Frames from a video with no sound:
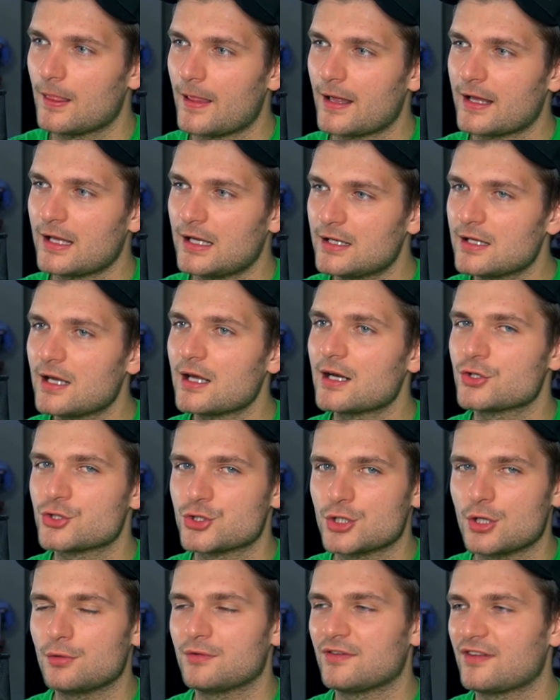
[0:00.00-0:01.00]
Like Indiana
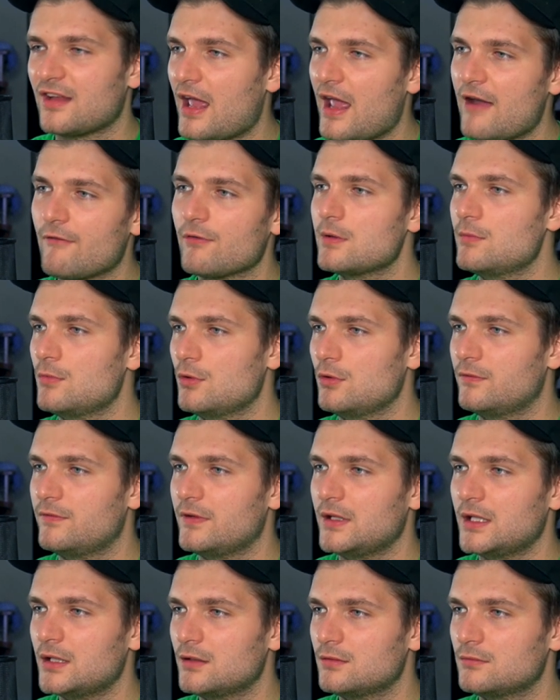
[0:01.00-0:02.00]
Jones, every
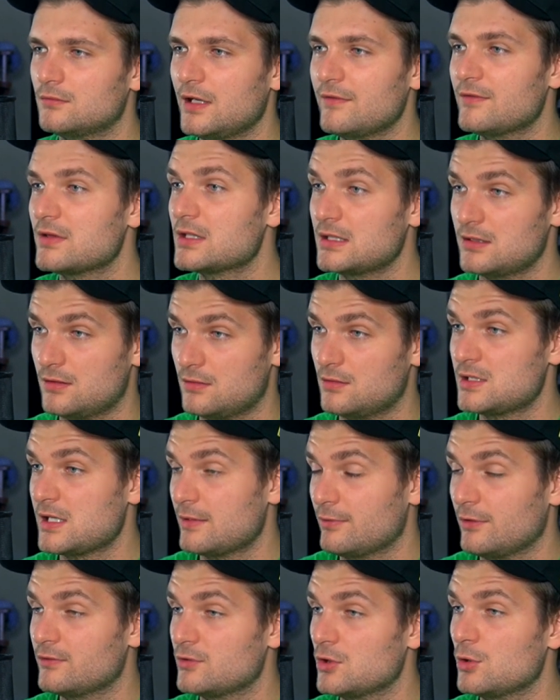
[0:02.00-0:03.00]
movie, even
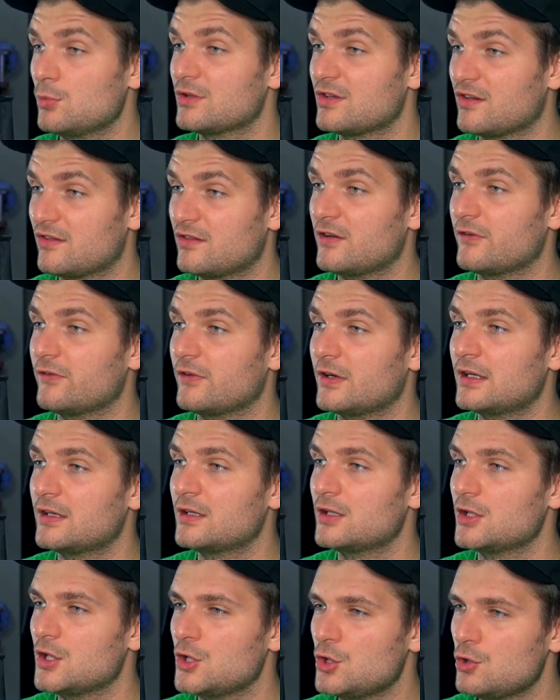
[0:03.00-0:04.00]
Temple of Doom, which is
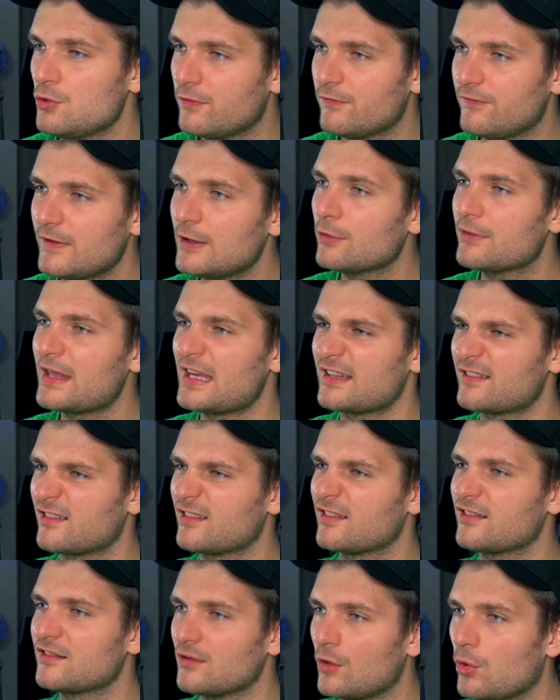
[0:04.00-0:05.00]
different, you feel that
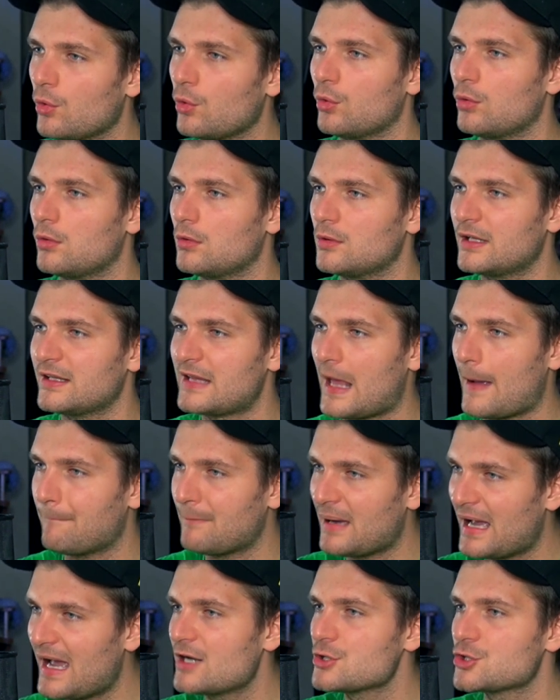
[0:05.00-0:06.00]
soul and
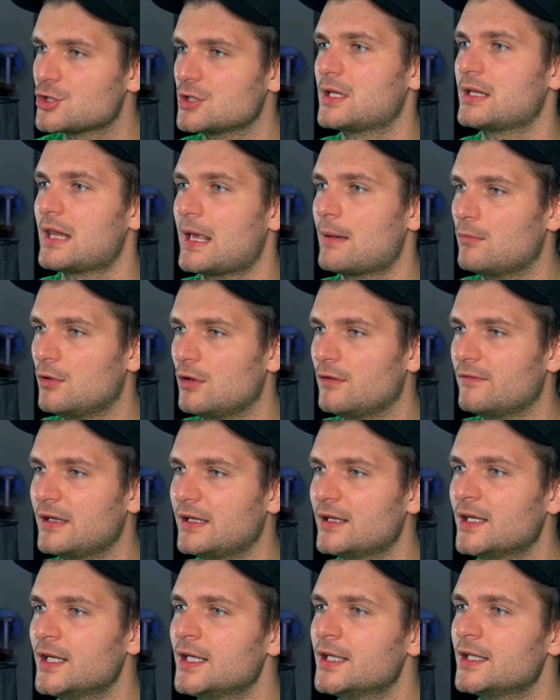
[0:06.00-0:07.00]
that passion in that
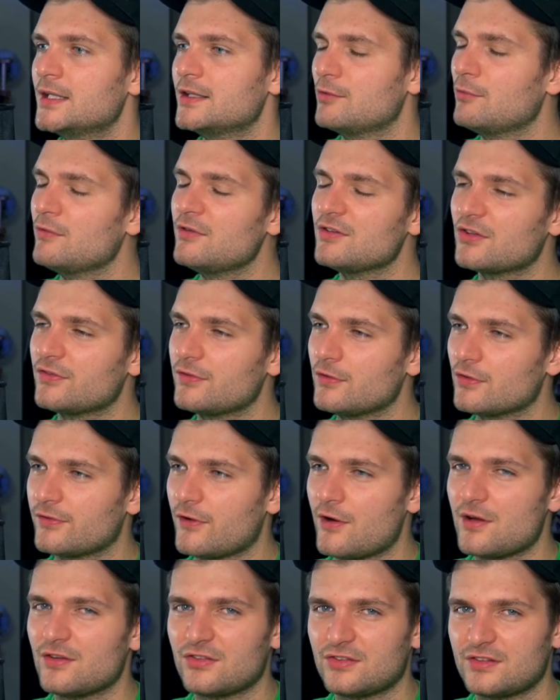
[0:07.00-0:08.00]
movie. The movie just feels
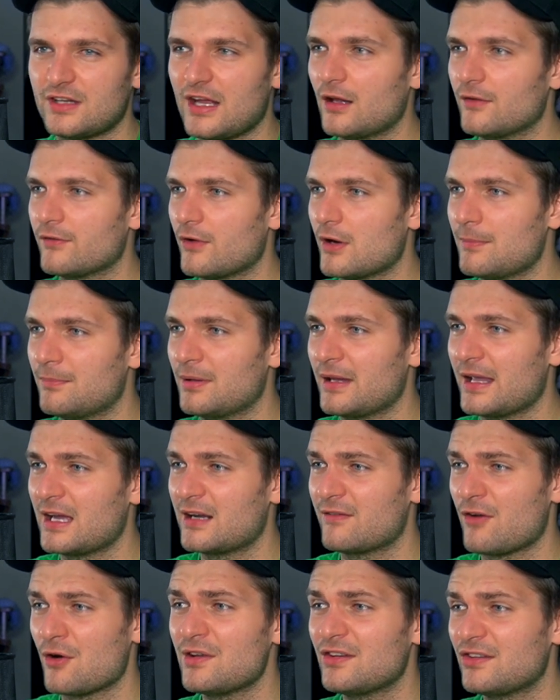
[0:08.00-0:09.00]
very stale, very
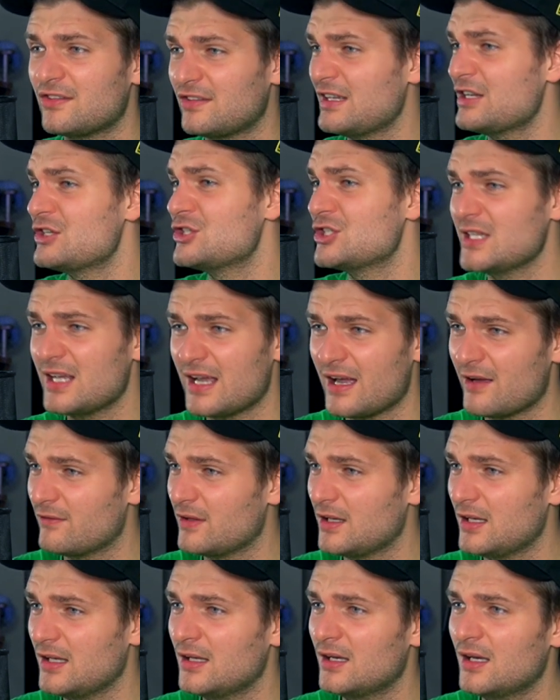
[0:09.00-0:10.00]
bland, very CG
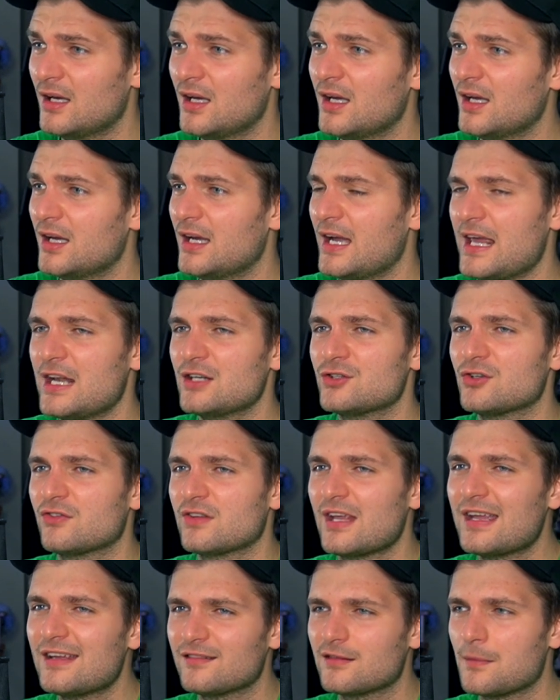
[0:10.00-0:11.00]
heavy, and it
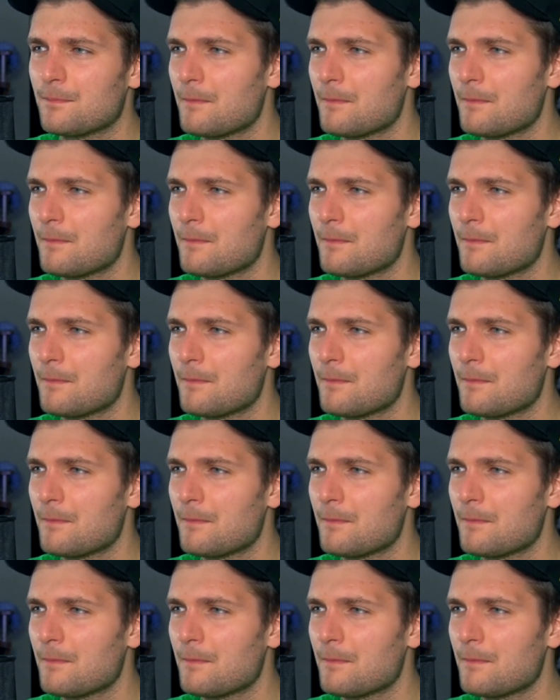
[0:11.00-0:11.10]
just takes the